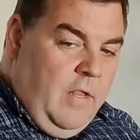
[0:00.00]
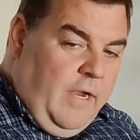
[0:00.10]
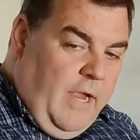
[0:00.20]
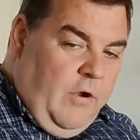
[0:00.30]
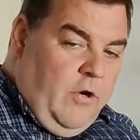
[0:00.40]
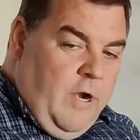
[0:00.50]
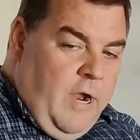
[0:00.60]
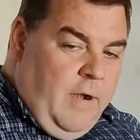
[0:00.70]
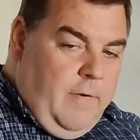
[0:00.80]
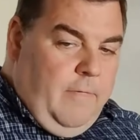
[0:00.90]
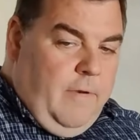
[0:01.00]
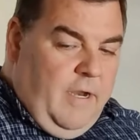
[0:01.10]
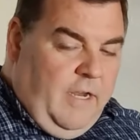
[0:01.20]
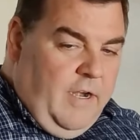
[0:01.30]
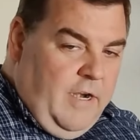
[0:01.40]
Like I cannot
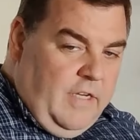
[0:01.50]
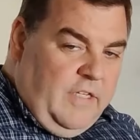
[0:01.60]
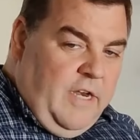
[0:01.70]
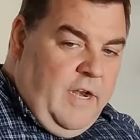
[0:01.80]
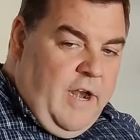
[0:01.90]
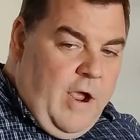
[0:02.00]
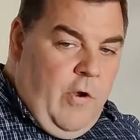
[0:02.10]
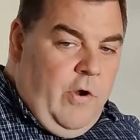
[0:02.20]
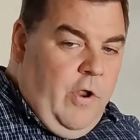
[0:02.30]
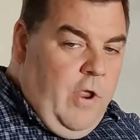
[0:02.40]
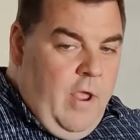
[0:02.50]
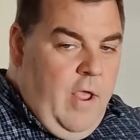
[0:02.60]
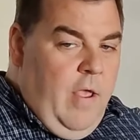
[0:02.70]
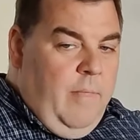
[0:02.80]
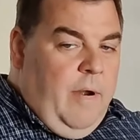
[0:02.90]
extend it out,
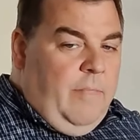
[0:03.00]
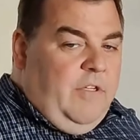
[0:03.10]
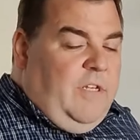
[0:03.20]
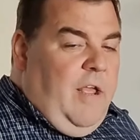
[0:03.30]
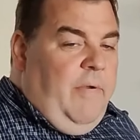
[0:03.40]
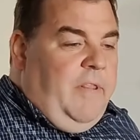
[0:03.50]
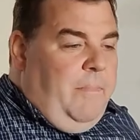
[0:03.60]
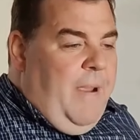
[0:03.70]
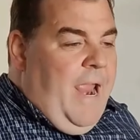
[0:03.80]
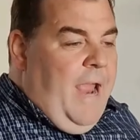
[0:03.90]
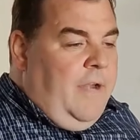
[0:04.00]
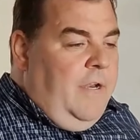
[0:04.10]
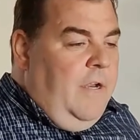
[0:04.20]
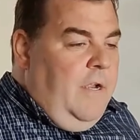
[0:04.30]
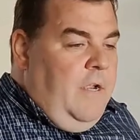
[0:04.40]
but I'm just allowing the band
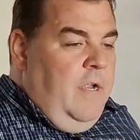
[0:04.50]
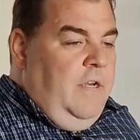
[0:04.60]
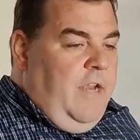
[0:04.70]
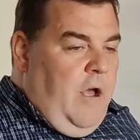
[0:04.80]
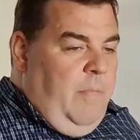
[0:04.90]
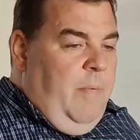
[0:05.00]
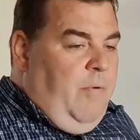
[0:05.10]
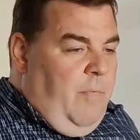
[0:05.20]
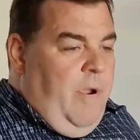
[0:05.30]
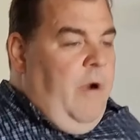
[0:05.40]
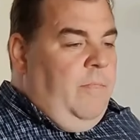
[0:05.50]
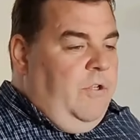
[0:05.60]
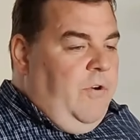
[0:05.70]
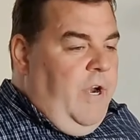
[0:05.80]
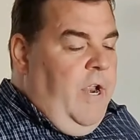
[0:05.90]
to help me pull my arm
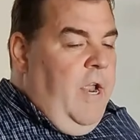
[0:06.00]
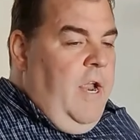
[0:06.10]
straight.